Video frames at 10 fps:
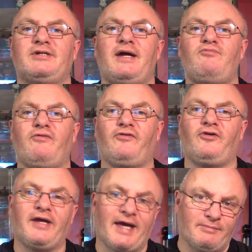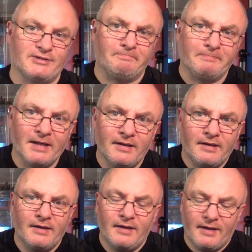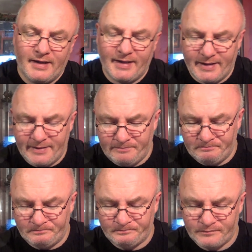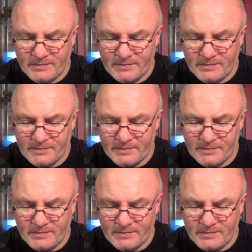I prefer games. I'm